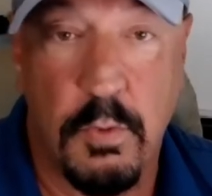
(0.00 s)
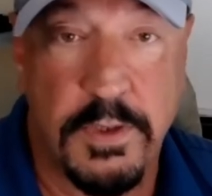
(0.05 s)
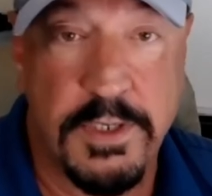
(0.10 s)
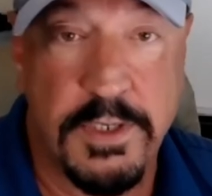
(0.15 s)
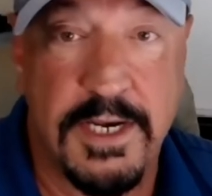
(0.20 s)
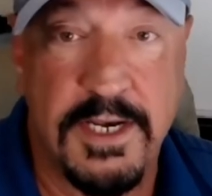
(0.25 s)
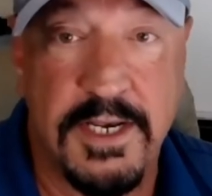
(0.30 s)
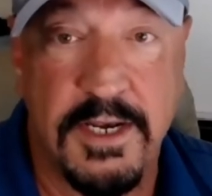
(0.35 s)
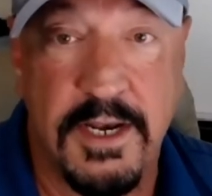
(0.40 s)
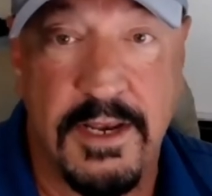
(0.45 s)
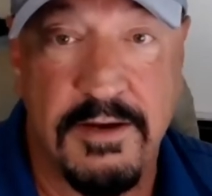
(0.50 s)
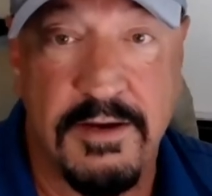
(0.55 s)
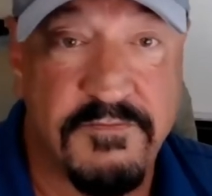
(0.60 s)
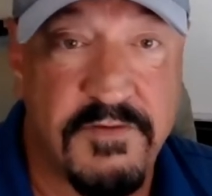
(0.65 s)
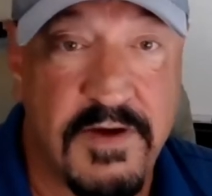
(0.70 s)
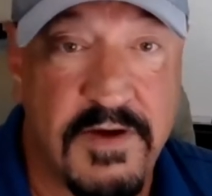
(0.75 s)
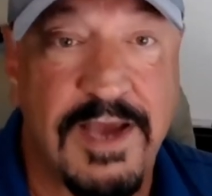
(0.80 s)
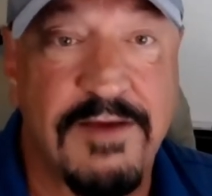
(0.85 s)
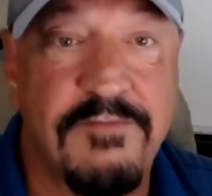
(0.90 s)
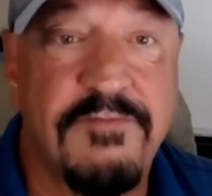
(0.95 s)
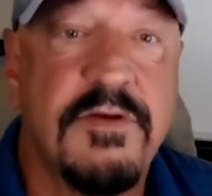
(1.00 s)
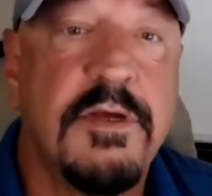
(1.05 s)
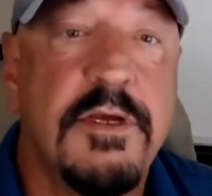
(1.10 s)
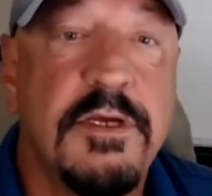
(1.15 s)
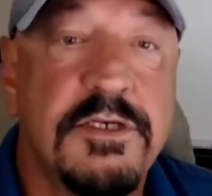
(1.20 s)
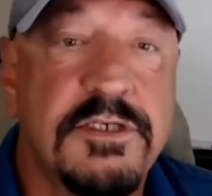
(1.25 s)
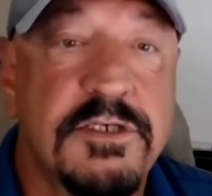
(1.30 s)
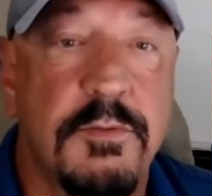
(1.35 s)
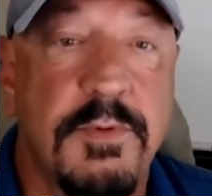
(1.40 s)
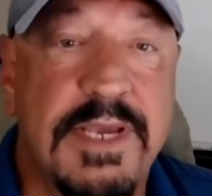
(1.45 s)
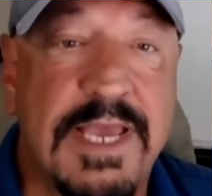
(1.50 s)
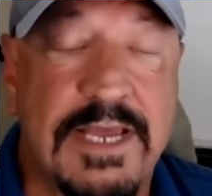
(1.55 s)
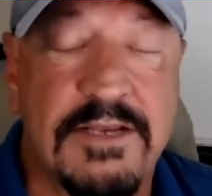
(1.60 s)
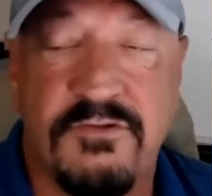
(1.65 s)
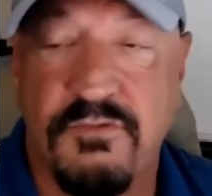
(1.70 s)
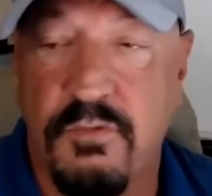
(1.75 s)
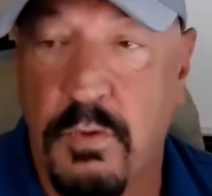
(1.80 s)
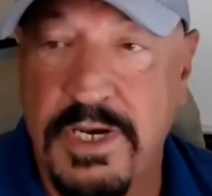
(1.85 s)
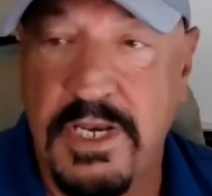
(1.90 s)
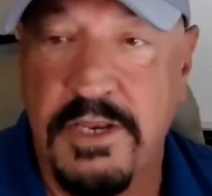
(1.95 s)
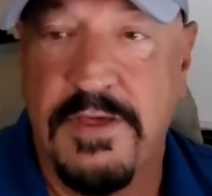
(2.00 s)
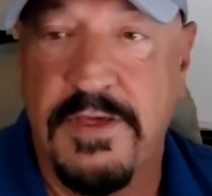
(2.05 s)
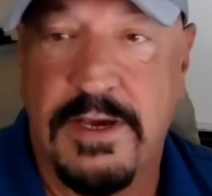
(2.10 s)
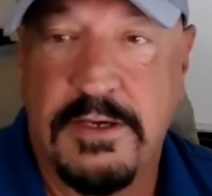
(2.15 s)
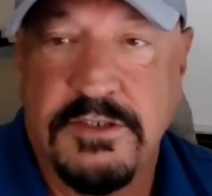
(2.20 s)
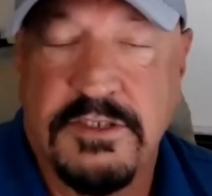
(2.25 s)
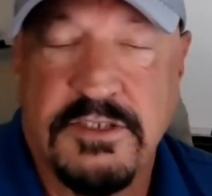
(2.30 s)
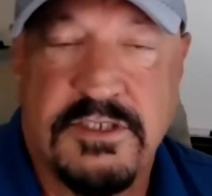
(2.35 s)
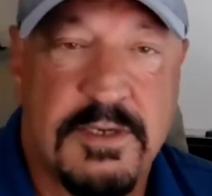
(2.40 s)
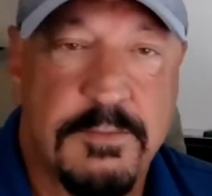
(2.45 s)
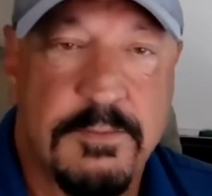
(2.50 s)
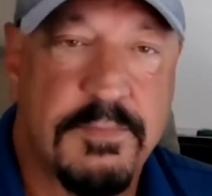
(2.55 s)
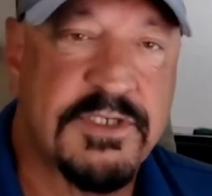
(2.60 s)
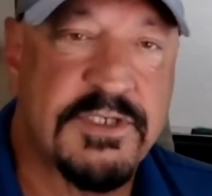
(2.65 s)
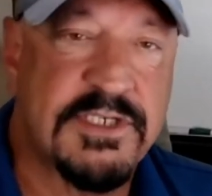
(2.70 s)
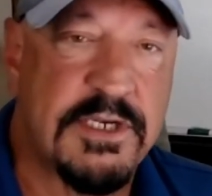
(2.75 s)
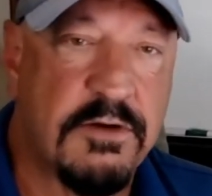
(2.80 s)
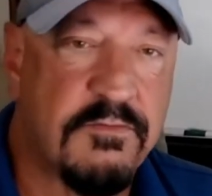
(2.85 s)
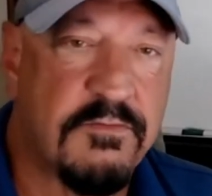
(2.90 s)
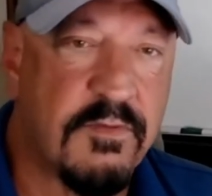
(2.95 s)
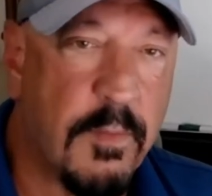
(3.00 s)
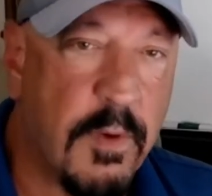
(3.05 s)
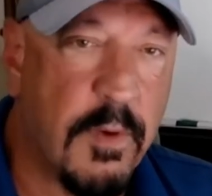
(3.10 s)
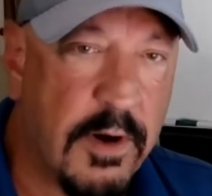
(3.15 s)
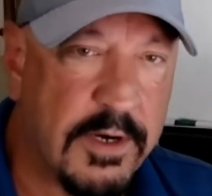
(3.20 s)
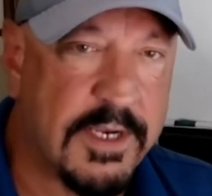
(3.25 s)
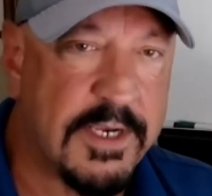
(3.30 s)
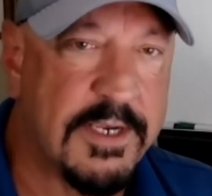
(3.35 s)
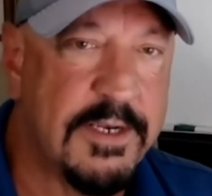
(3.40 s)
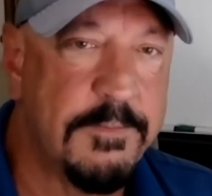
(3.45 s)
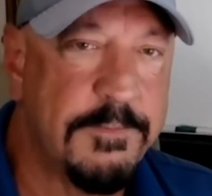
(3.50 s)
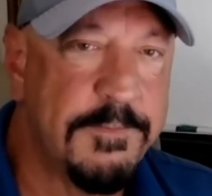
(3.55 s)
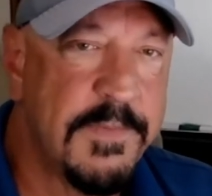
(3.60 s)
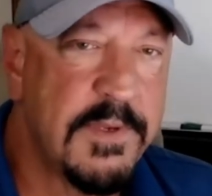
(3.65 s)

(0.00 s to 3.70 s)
199.5. So we got 20,000, 10% over market.